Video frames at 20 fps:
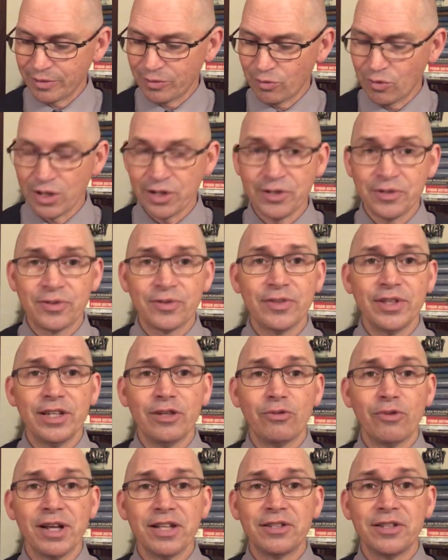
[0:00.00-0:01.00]
was
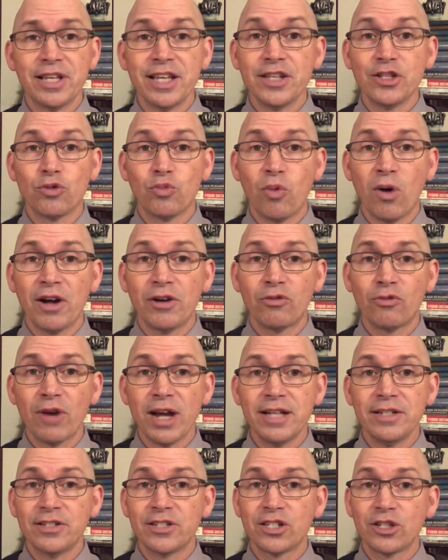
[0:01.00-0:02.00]
the red his one
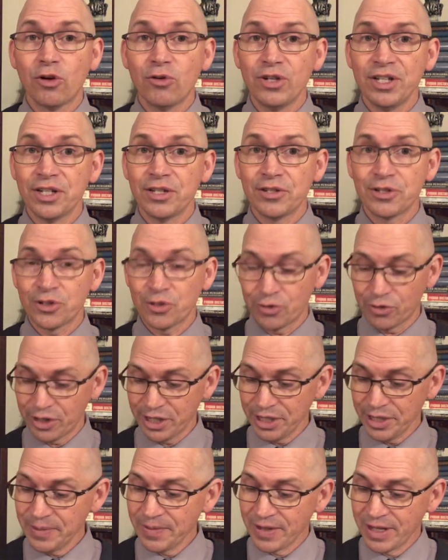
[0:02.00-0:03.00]
Red Sonya
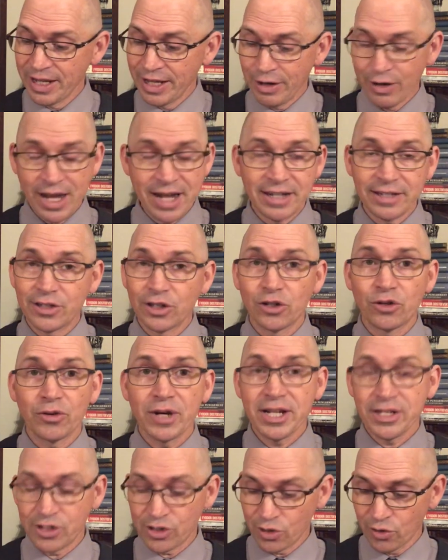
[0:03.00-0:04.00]
story, and it's a
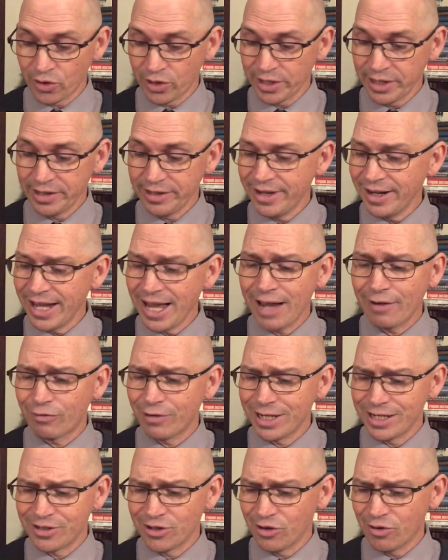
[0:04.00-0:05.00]
great story. You gotta have
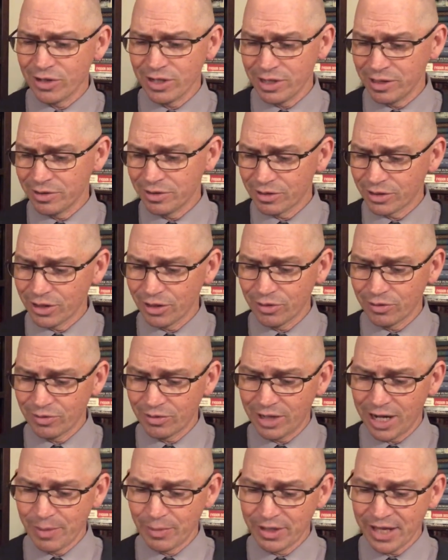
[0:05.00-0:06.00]
Red Sonya, so
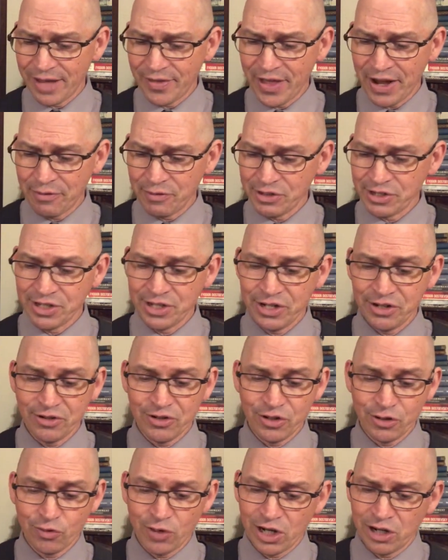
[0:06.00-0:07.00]
I'm glad that was in here
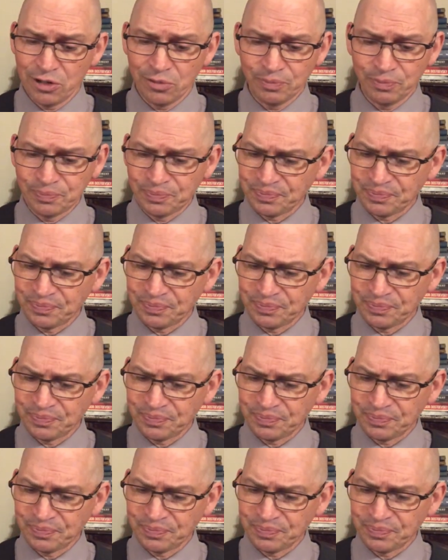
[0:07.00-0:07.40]
as well.